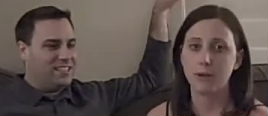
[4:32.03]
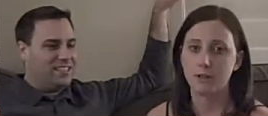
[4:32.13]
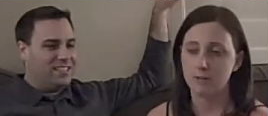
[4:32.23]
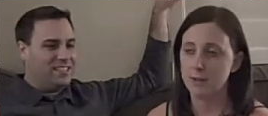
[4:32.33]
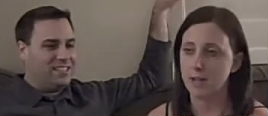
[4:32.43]
Speaker 1: on a
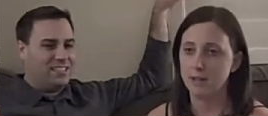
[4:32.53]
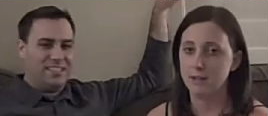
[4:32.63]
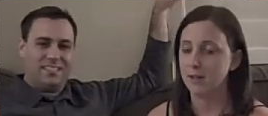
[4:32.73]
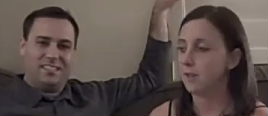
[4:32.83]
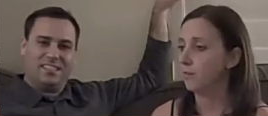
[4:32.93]
regular
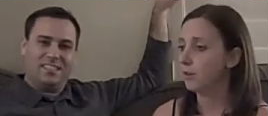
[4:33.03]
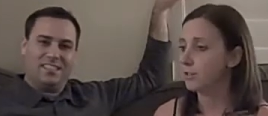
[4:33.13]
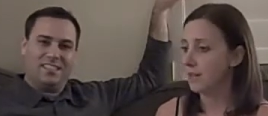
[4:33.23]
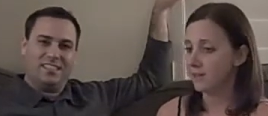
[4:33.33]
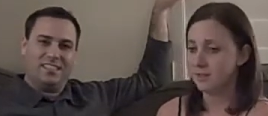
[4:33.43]
night. Like if
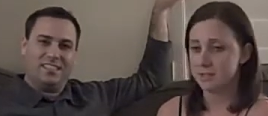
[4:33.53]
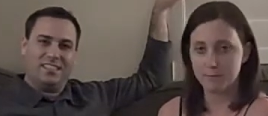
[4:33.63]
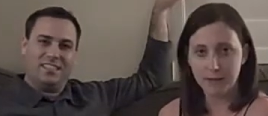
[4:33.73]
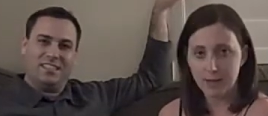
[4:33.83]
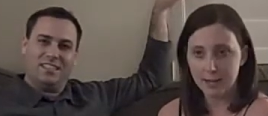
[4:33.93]
we were just having the
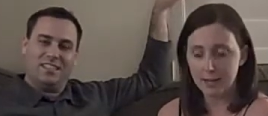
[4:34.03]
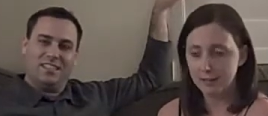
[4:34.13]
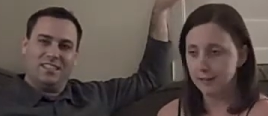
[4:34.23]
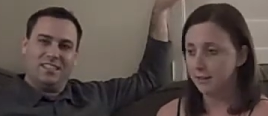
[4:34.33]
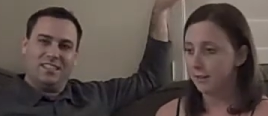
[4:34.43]

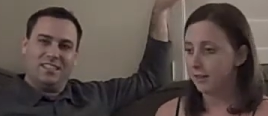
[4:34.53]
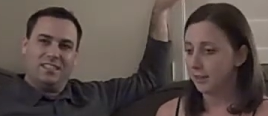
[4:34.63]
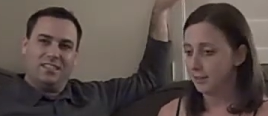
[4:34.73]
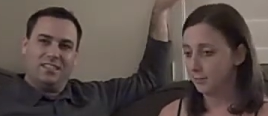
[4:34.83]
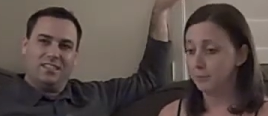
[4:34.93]
spaghetti,
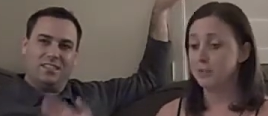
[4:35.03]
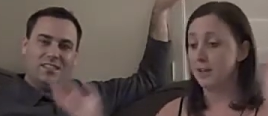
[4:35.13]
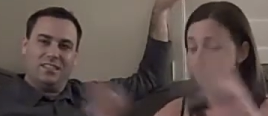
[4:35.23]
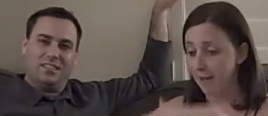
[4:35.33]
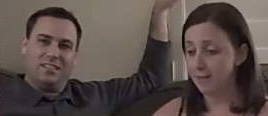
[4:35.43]

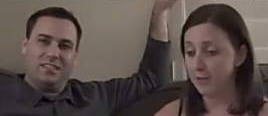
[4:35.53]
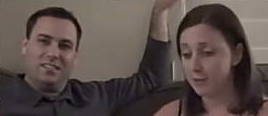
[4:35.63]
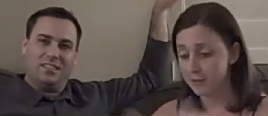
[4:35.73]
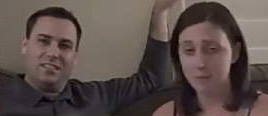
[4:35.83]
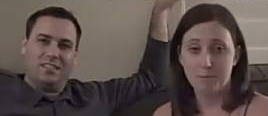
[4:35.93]
we'd take five
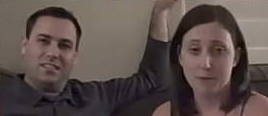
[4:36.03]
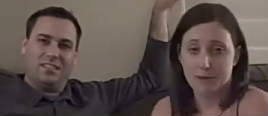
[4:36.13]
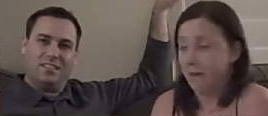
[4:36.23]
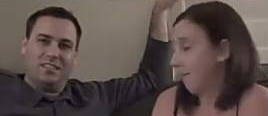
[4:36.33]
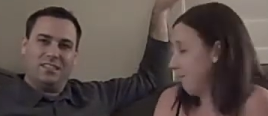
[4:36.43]
of those and that would
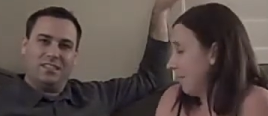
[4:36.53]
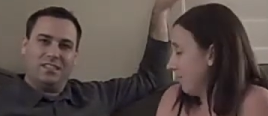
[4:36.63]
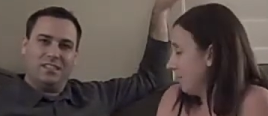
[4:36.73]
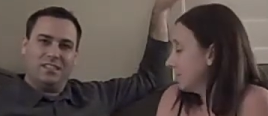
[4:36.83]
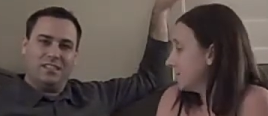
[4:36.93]
be our
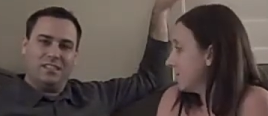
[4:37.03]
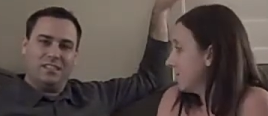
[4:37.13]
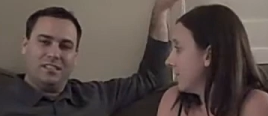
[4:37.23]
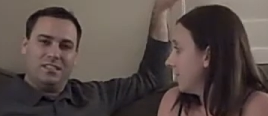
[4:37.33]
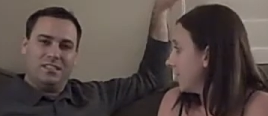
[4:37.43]
meal.
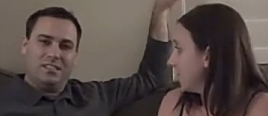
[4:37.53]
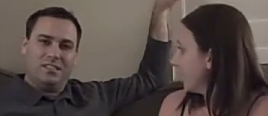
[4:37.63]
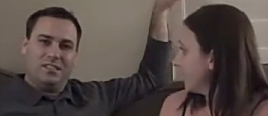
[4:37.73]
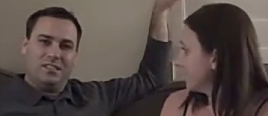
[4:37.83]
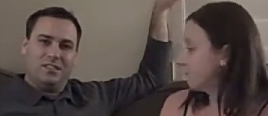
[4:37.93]
So I
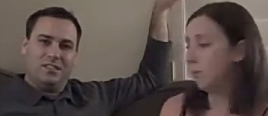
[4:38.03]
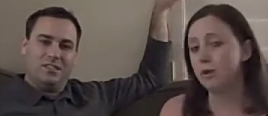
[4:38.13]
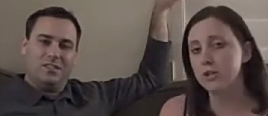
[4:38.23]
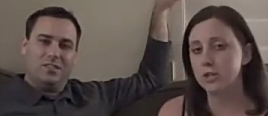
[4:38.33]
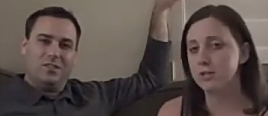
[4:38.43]
think it's
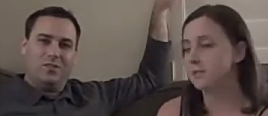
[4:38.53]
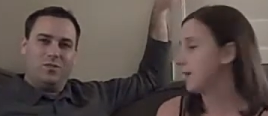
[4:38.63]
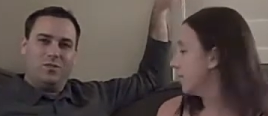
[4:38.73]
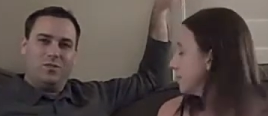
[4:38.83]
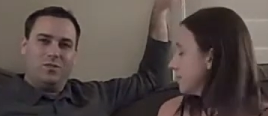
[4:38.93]
portion
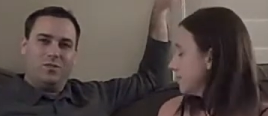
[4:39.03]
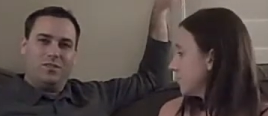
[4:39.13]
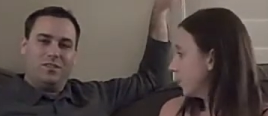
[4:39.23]
sizes.